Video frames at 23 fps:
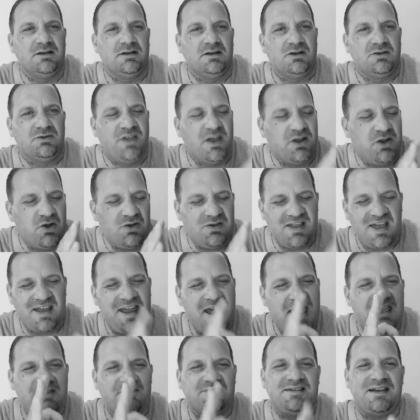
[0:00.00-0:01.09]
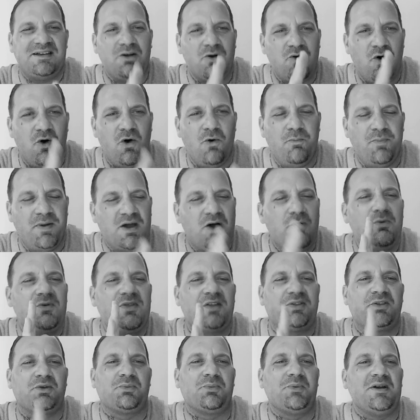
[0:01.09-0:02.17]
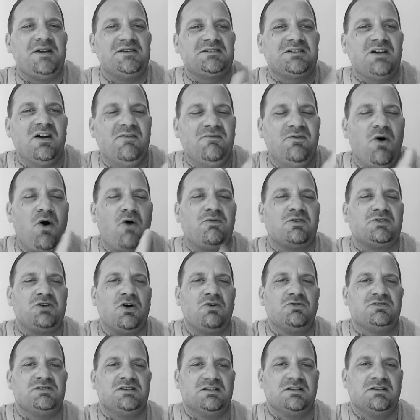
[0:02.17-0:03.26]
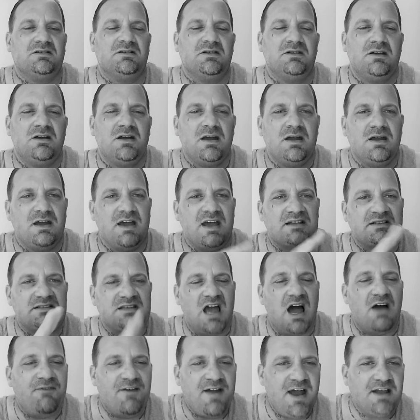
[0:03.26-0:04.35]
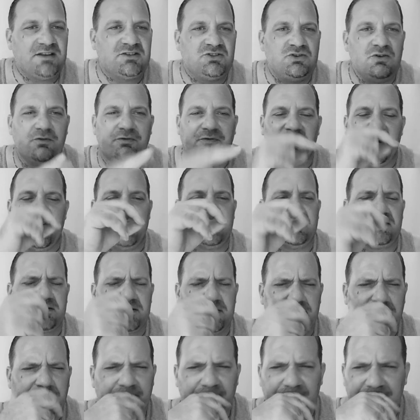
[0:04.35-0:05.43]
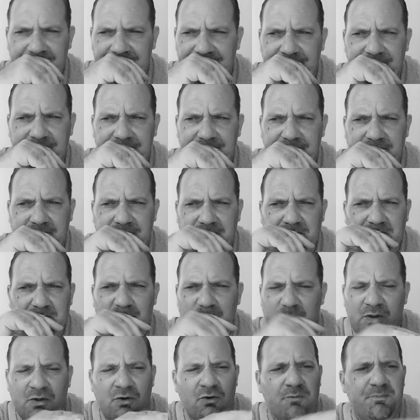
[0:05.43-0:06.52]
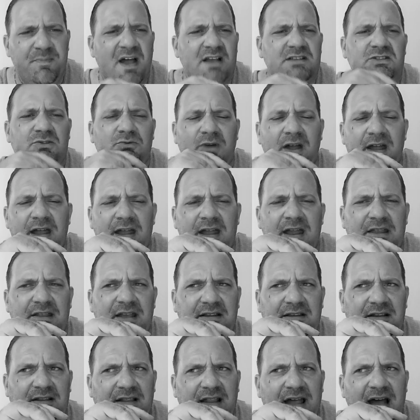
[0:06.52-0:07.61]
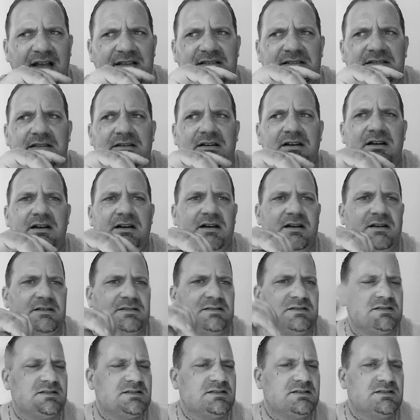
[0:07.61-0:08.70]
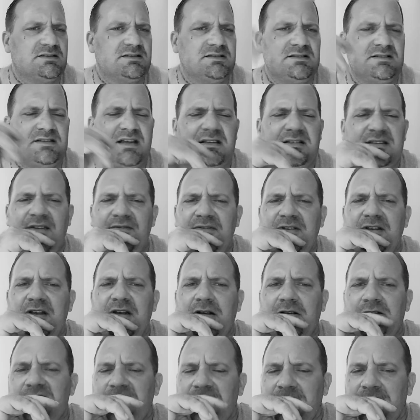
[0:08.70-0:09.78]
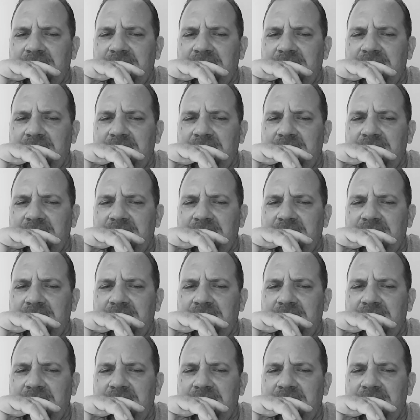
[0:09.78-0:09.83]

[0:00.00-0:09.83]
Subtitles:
They can't even take a whole pill without the risk of overdosing. And see, I've had two friends who passed away in like the last 6-7 years.